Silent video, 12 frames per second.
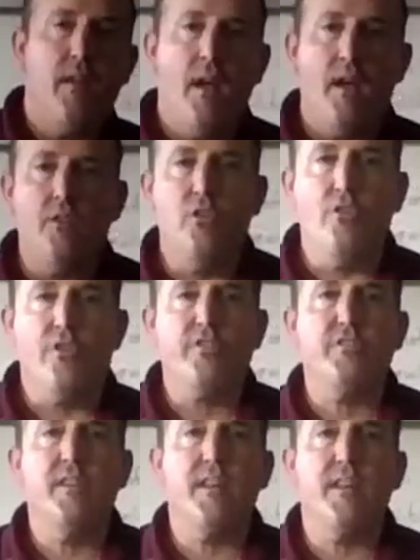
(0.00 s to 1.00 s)
The
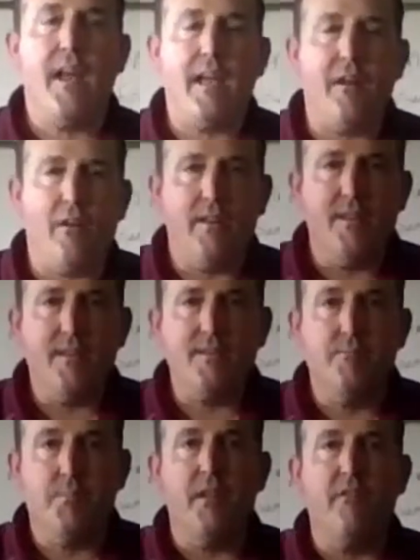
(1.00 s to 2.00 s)
universal indicator is,
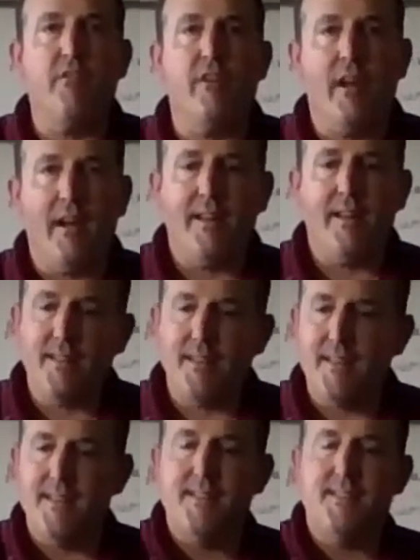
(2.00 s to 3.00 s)
believe it or not,
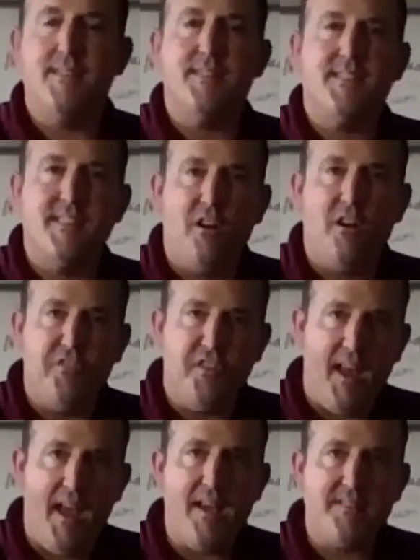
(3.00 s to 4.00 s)
is itself an
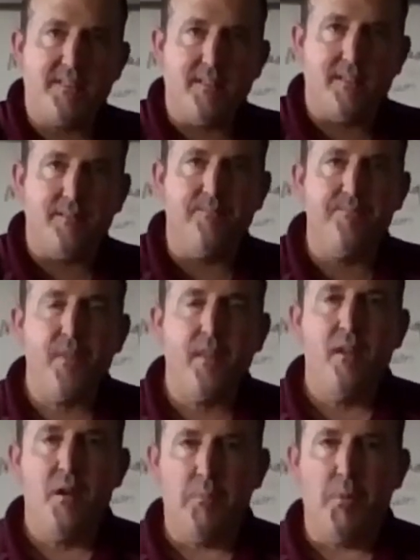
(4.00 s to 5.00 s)
acid
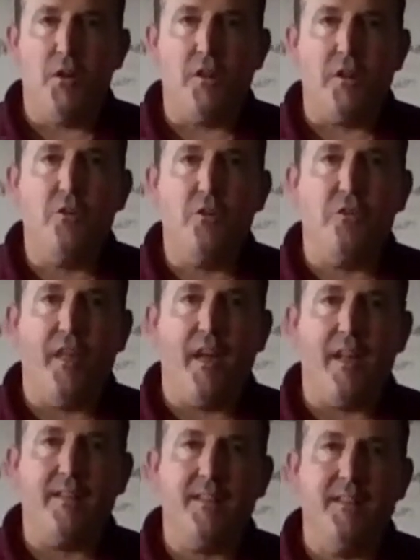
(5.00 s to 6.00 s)
molecule
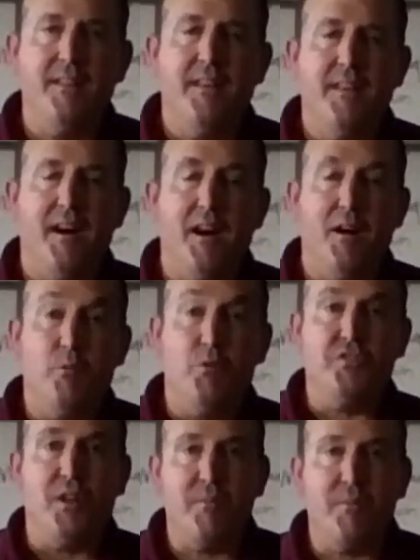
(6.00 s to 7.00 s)
that will
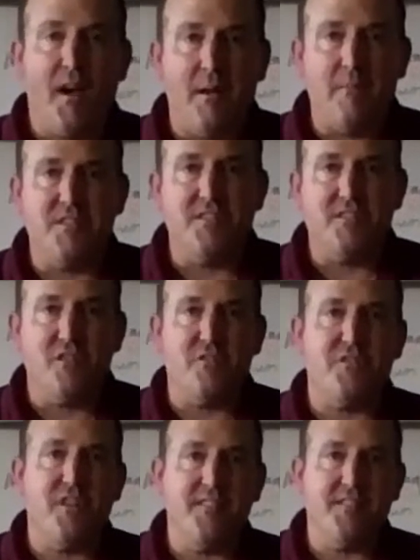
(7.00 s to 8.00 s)
sometimes
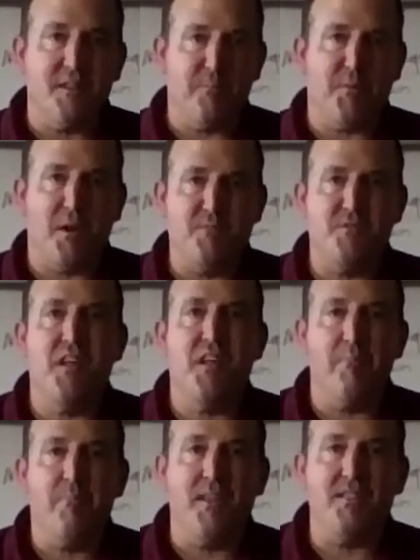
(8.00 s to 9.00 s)
dissociate and sometimes
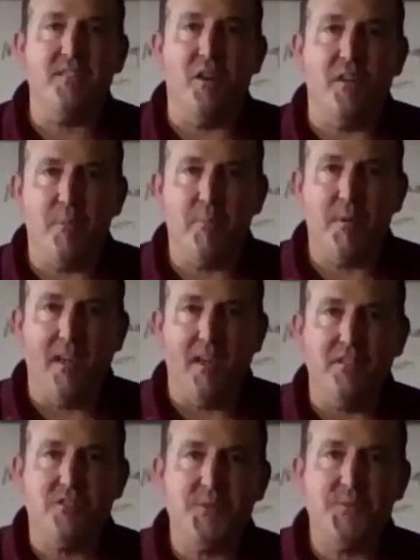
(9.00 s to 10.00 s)
not based on the
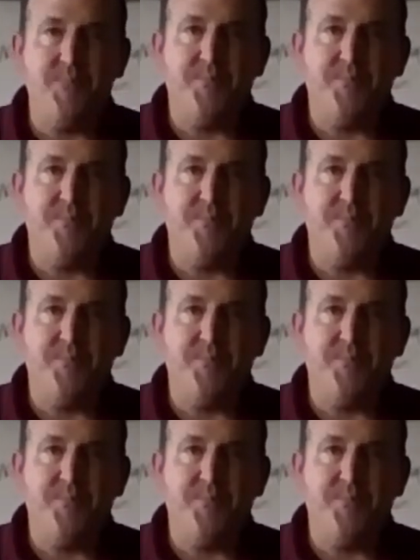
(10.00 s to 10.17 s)
pH.